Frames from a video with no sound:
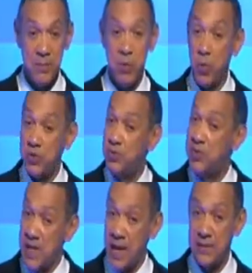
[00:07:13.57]
but what you
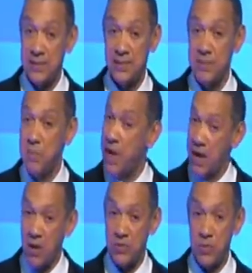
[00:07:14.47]
said meant a
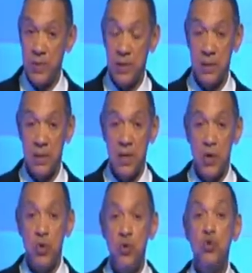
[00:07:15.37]
lot to me.
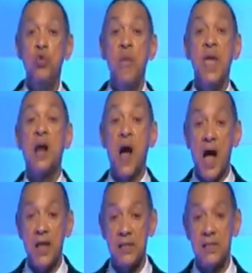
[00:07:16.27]
You make
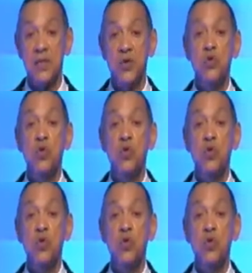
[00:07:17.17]
cars. You